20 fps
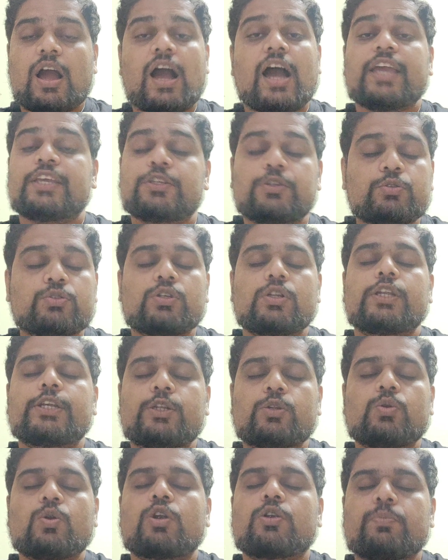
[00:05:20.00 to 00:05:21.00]
I usually
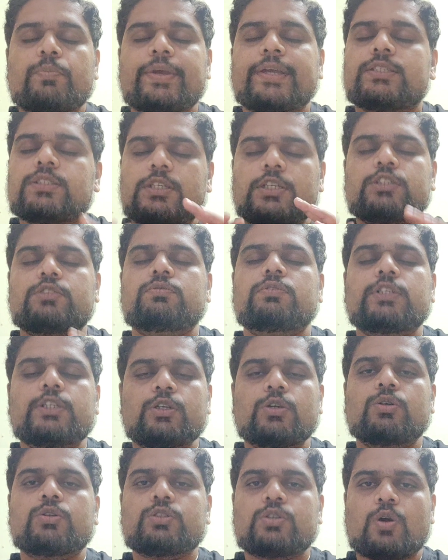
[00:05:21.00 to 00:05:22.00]
do not make such
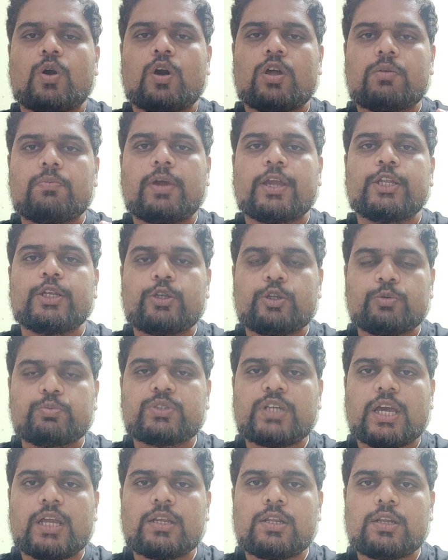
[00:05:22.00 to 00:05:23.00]
videos on my YouTube
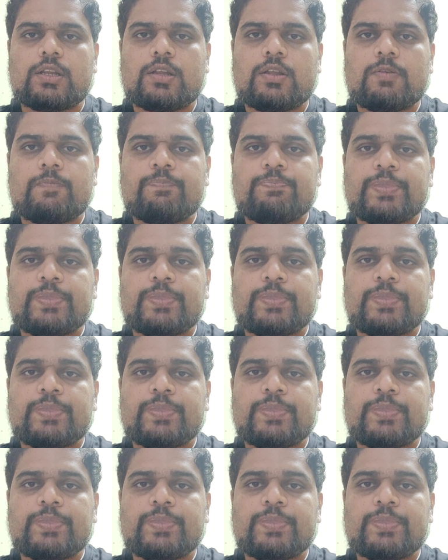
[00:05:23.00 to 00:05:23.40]
channel,